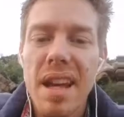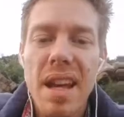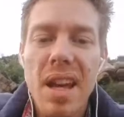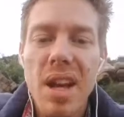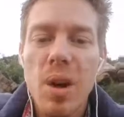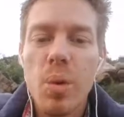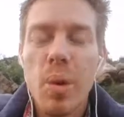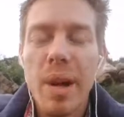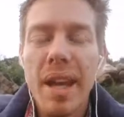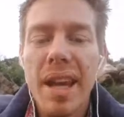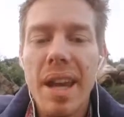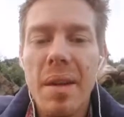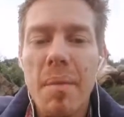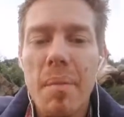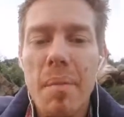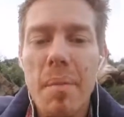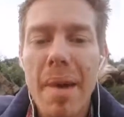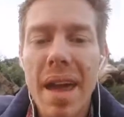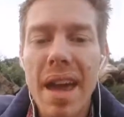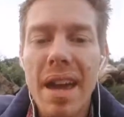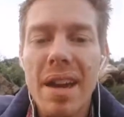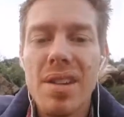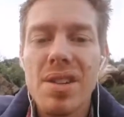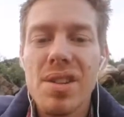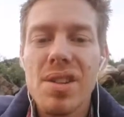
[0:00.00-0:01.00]
we can
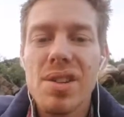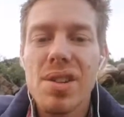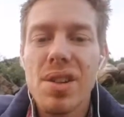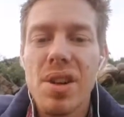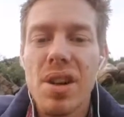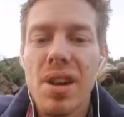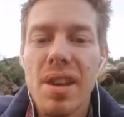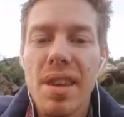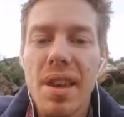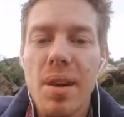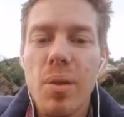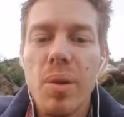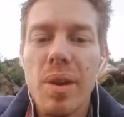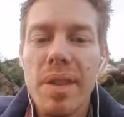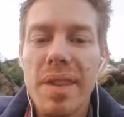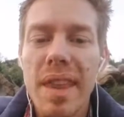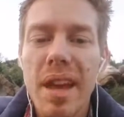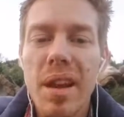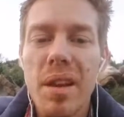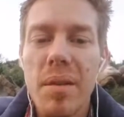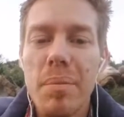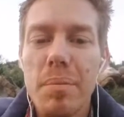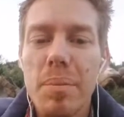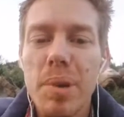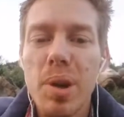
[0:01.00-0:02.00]
make sure that
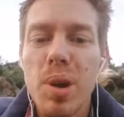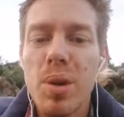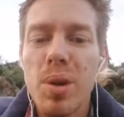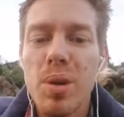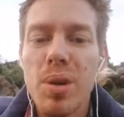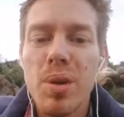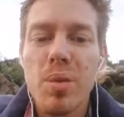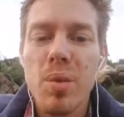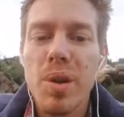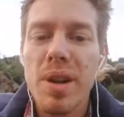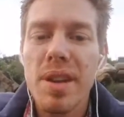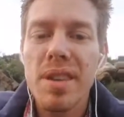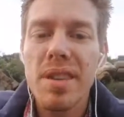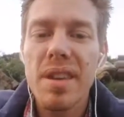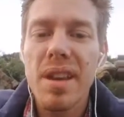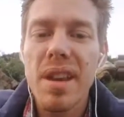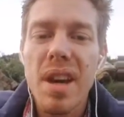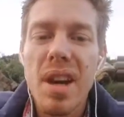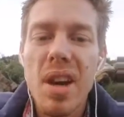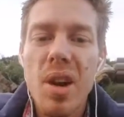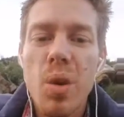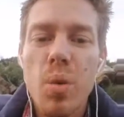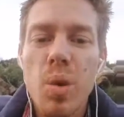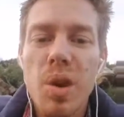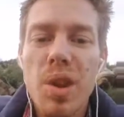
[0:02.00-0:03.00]
they're imbued with
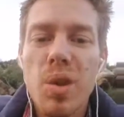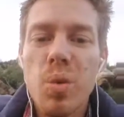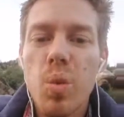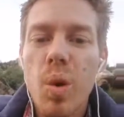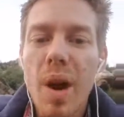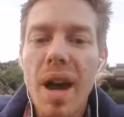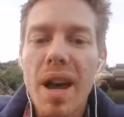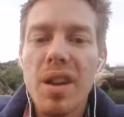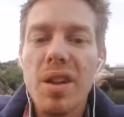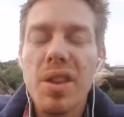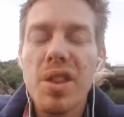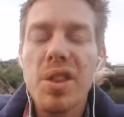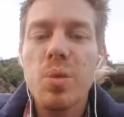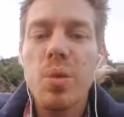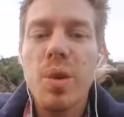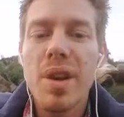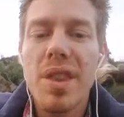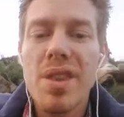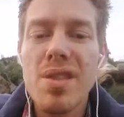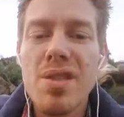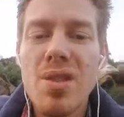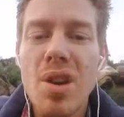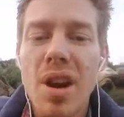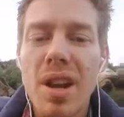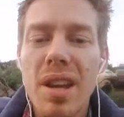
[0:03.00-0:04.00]
wealth, with
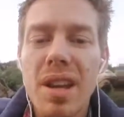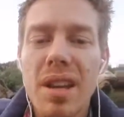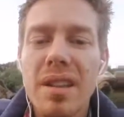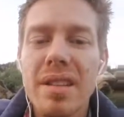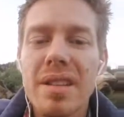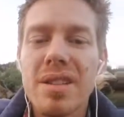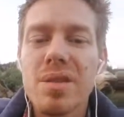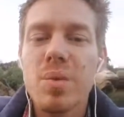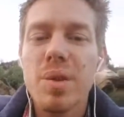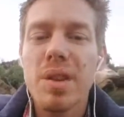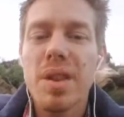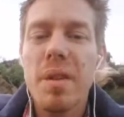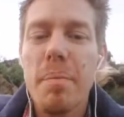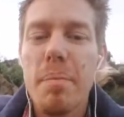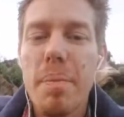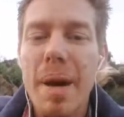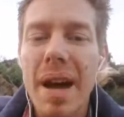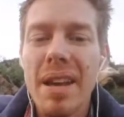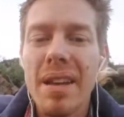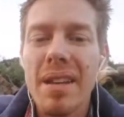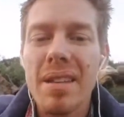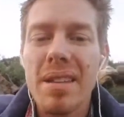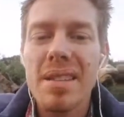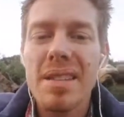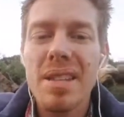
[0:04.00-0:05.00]
knowledge, with
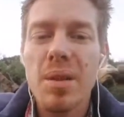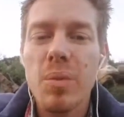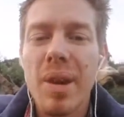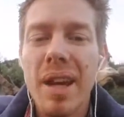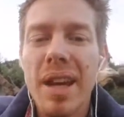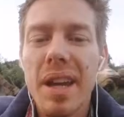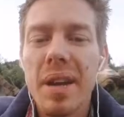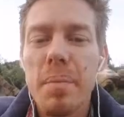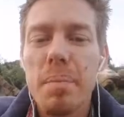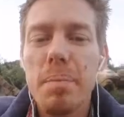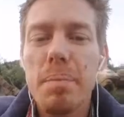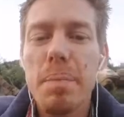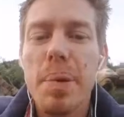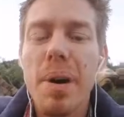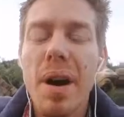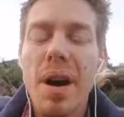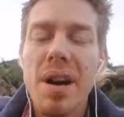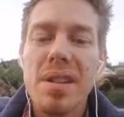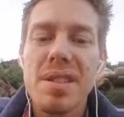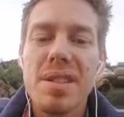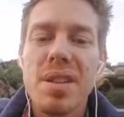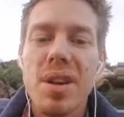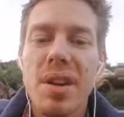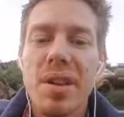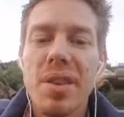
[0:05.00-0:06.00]
abundance, so we can
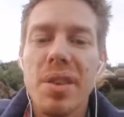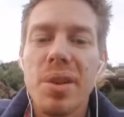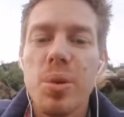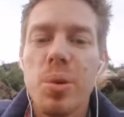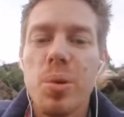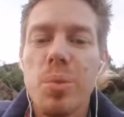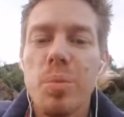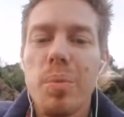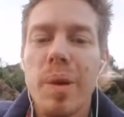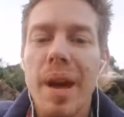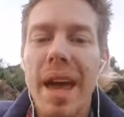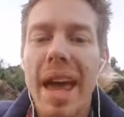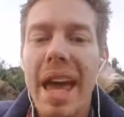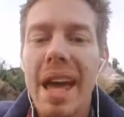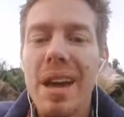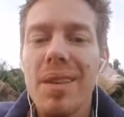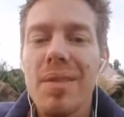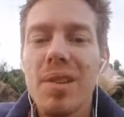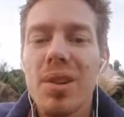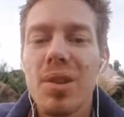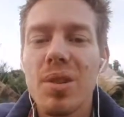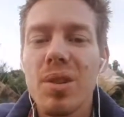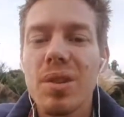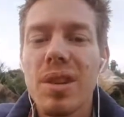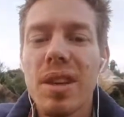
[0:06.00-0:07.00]
pass on through
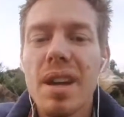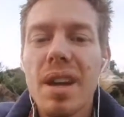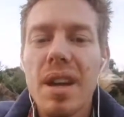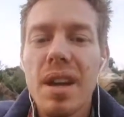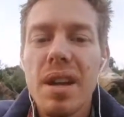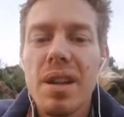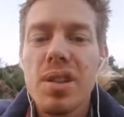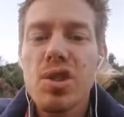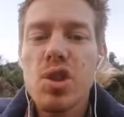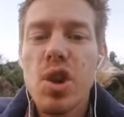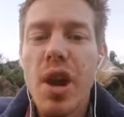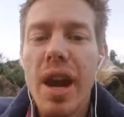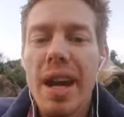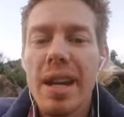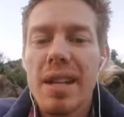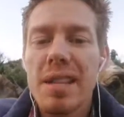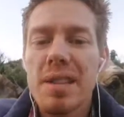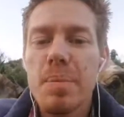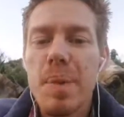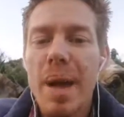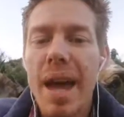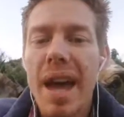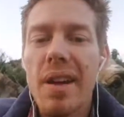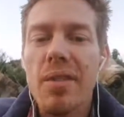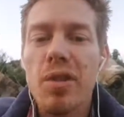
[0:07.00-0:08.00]
behavioral traits,
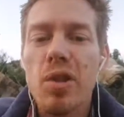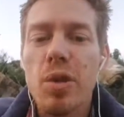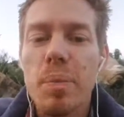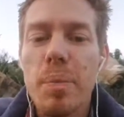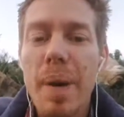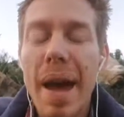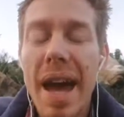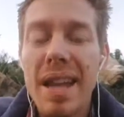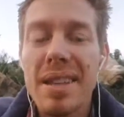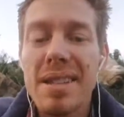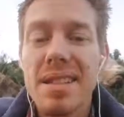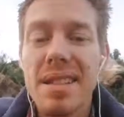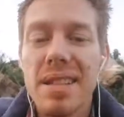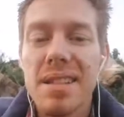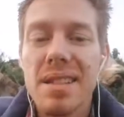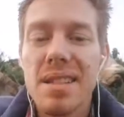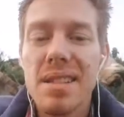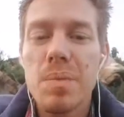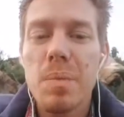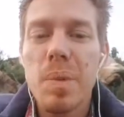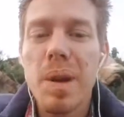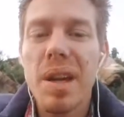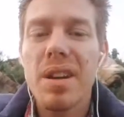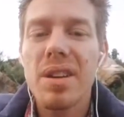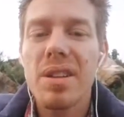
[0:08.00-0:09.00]
behavioral patterns,
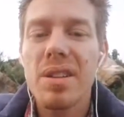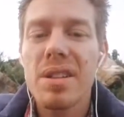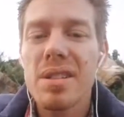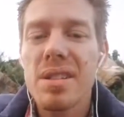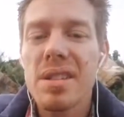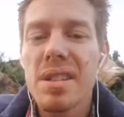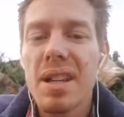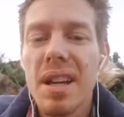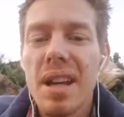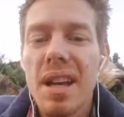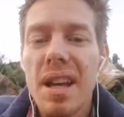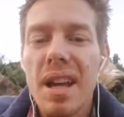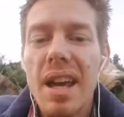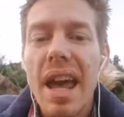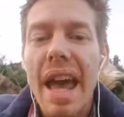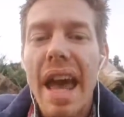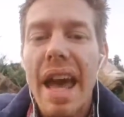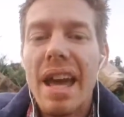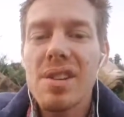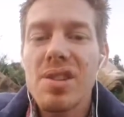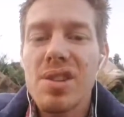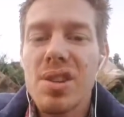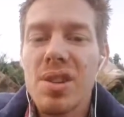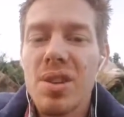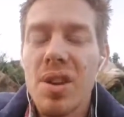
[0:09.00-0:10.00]
because
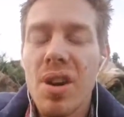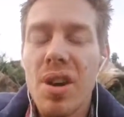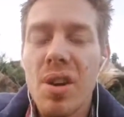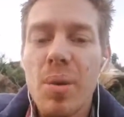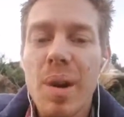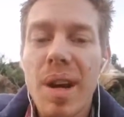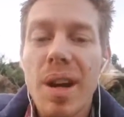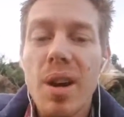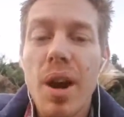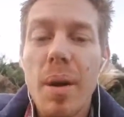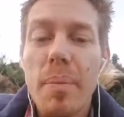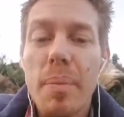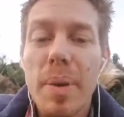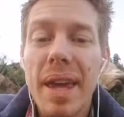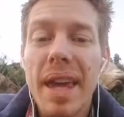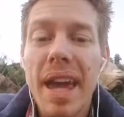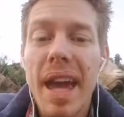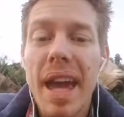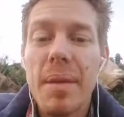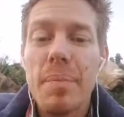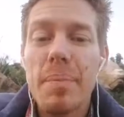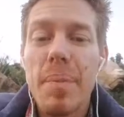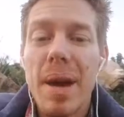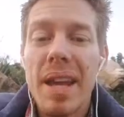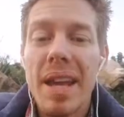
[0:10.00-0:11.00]
as you know, we
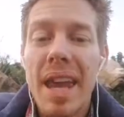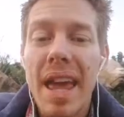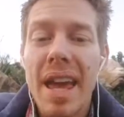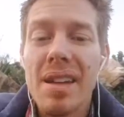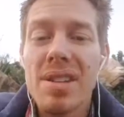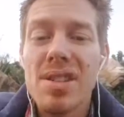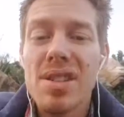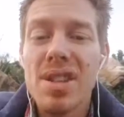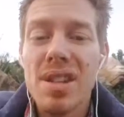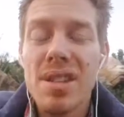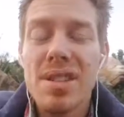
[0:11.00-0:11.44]
copycat by nature.